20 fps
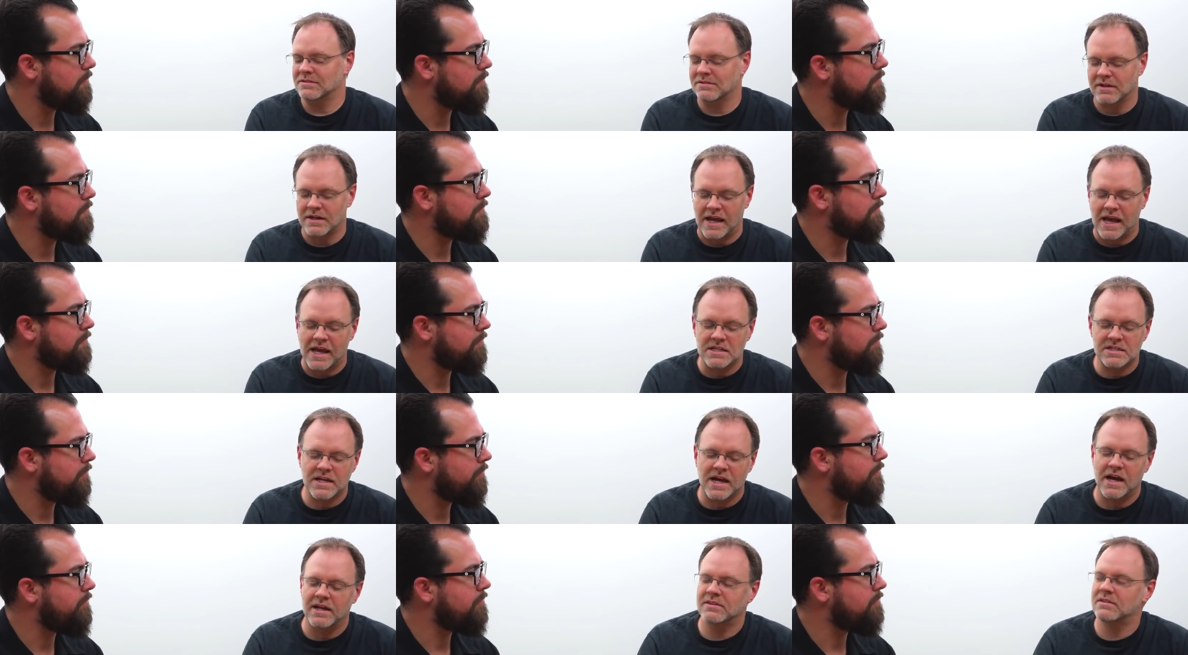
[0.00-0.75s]
Speaker 1: yeah, it's going to
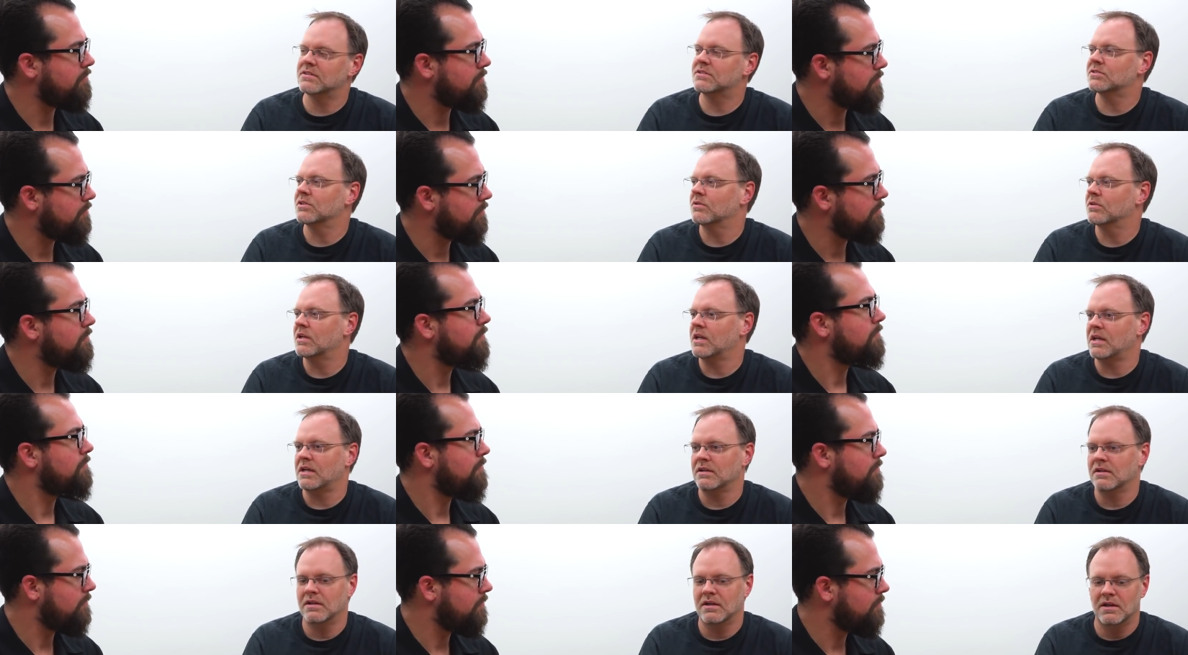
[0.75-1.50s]
edge out the
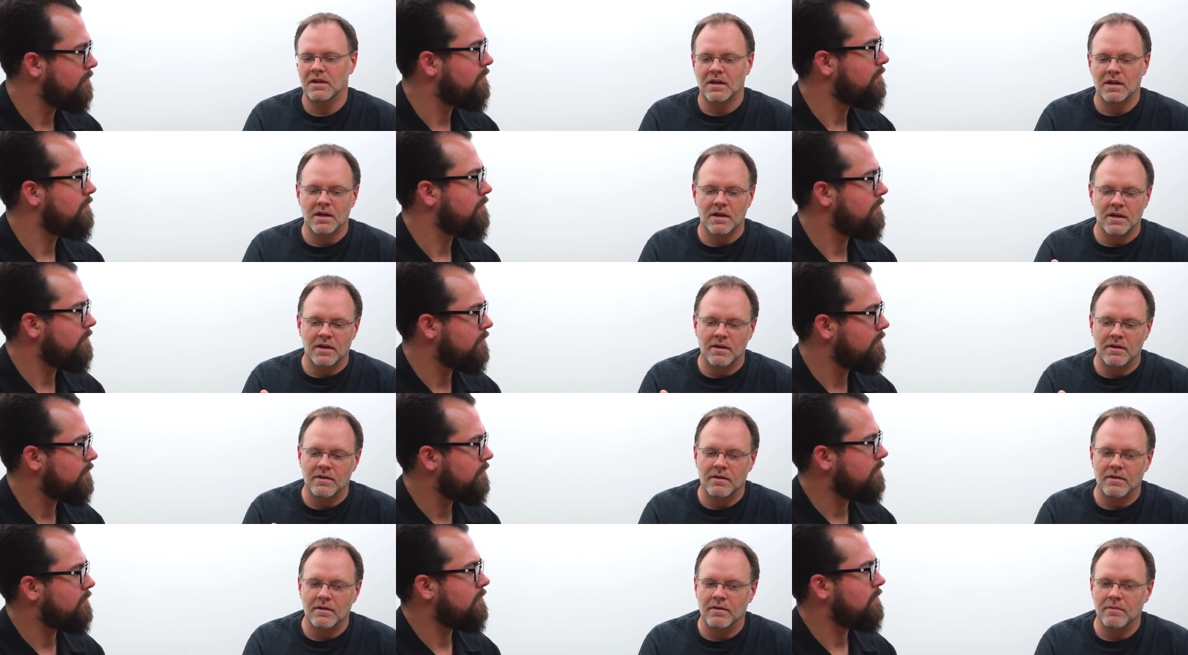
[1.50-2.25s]
Sony
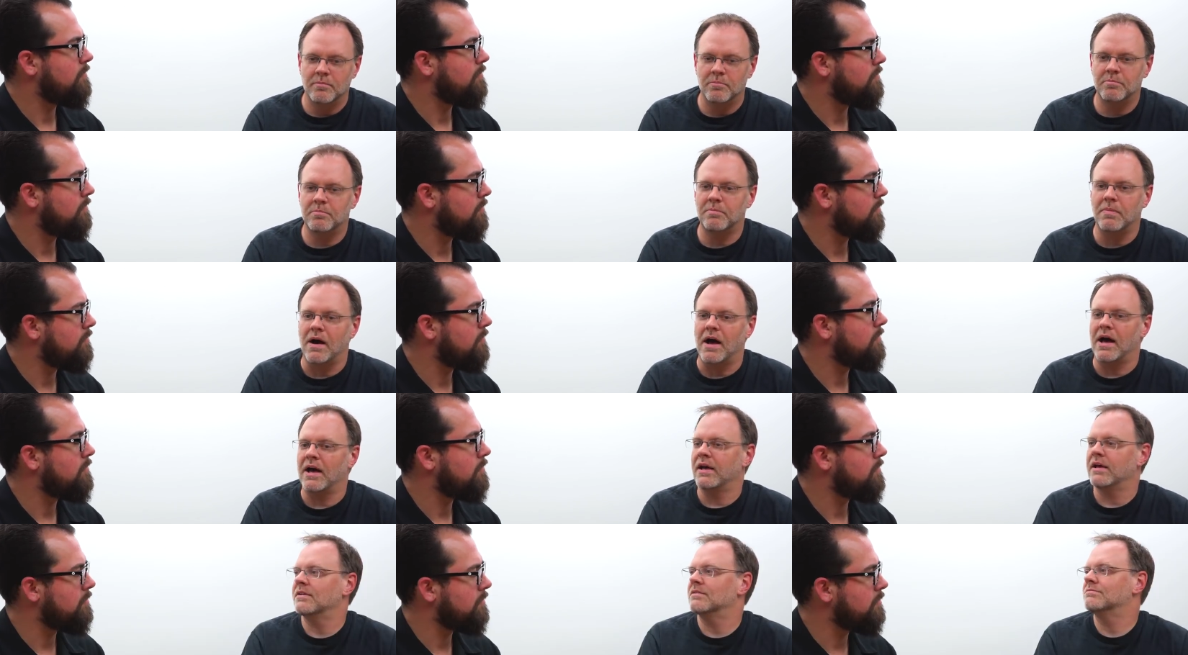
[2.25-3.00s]

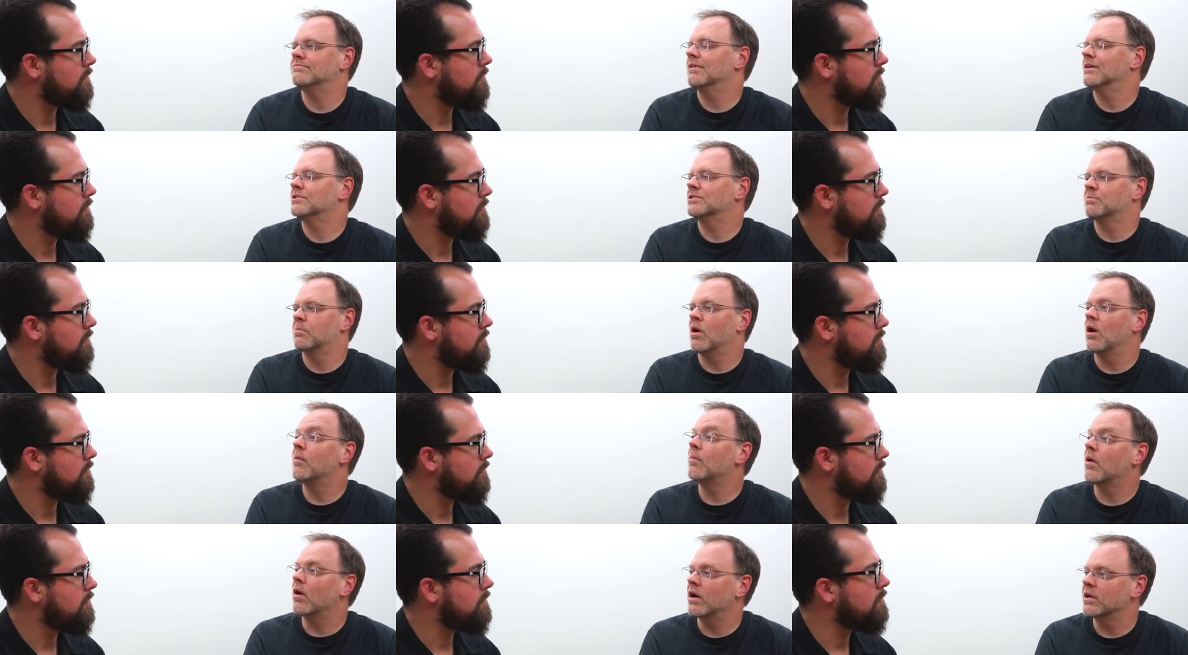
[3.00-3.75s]
by a
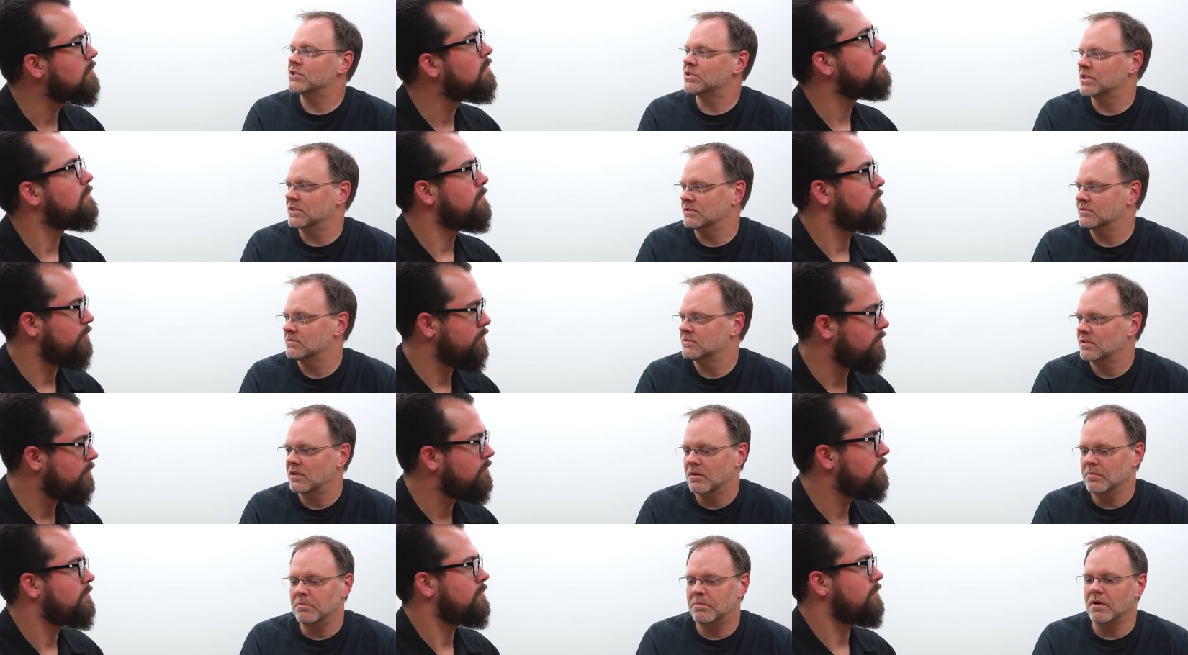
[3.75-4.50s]
small margin,
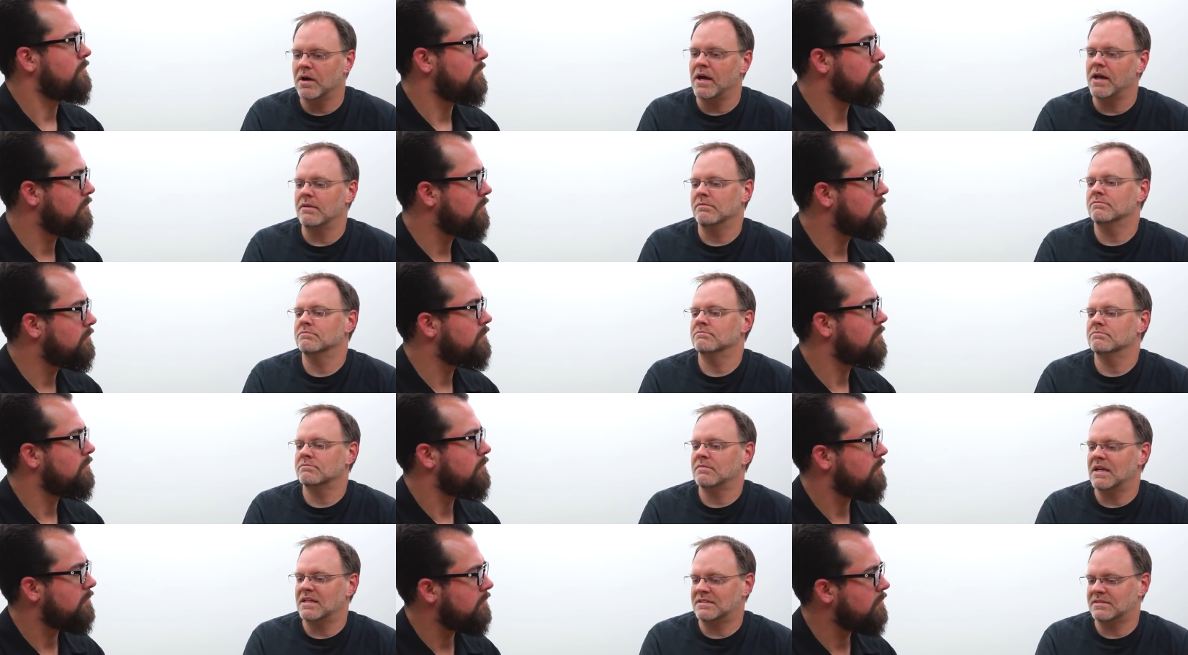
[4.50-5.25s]

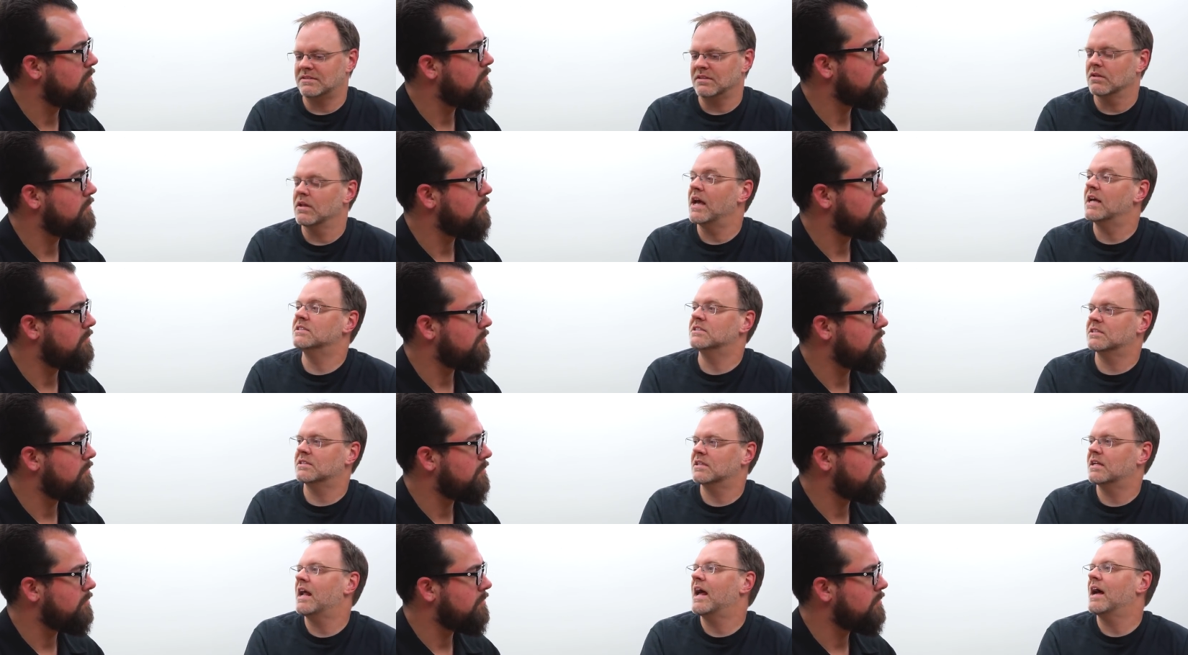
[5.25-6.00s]
but it still
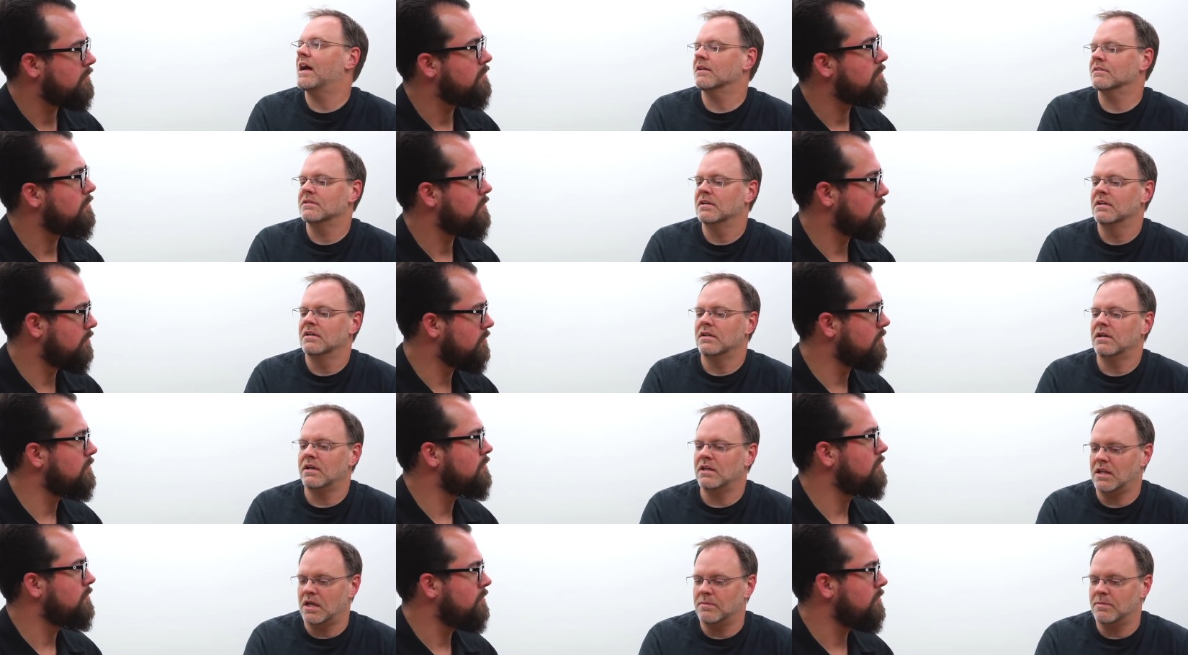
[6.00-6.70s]
edges it out mm-hmm.